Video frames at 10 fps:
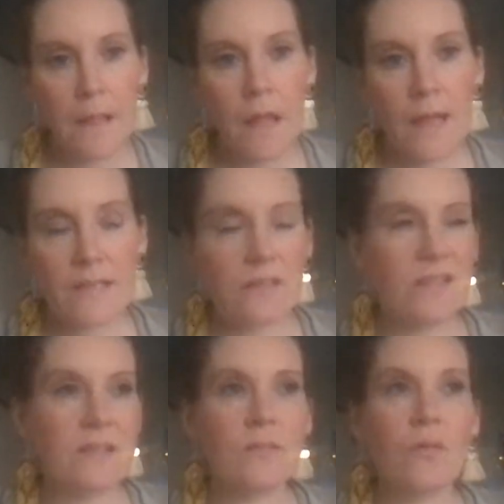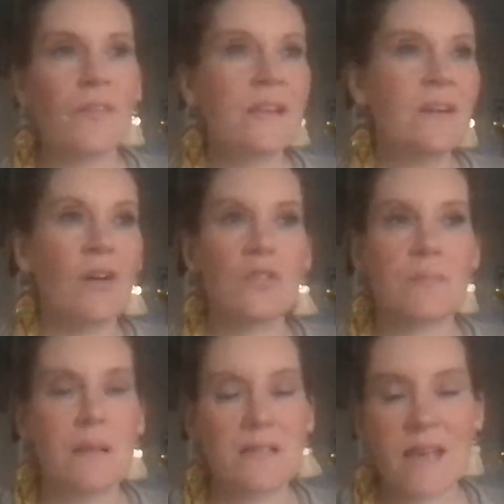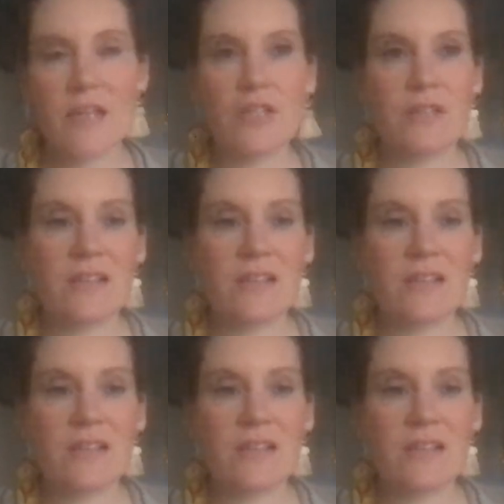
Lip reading: It's because these aren't just meditations,